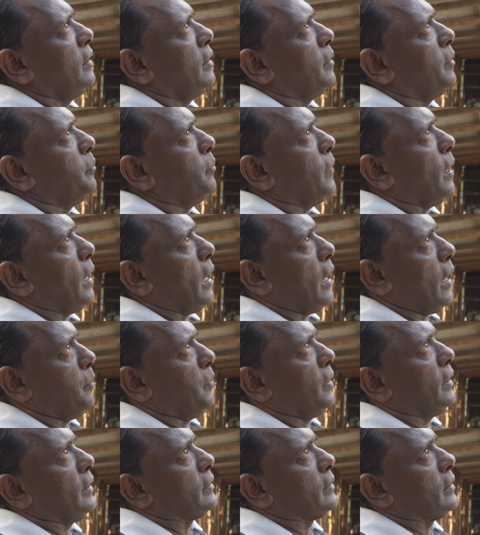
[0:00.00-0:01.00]
Uh,
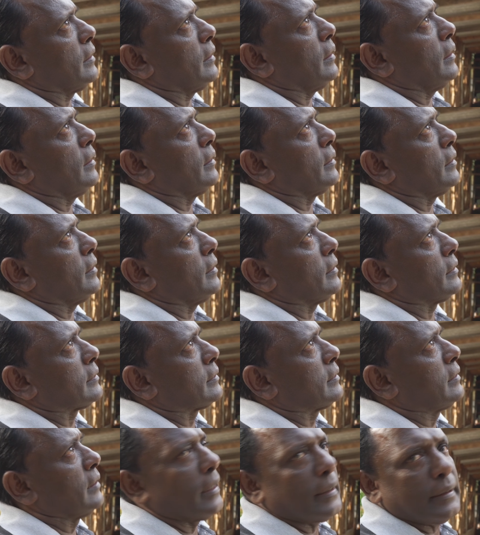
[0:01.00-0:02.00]
I'm a, uh, a
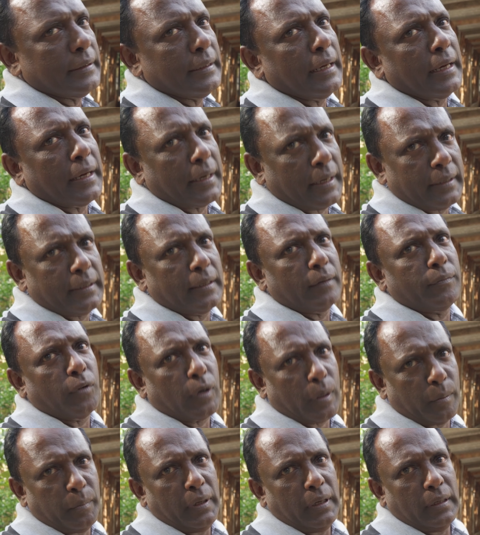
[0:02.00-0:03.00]
third generation
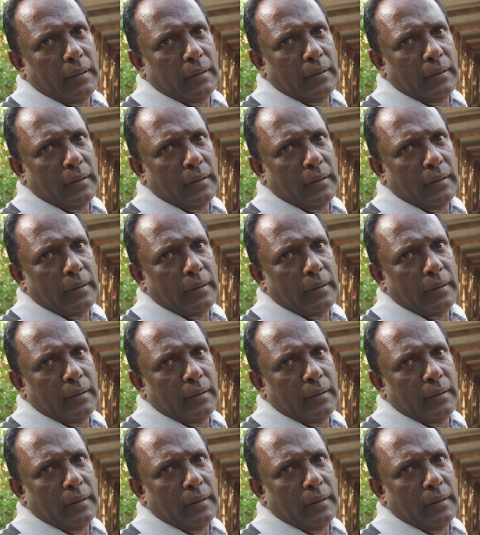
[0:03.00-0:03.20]
for me.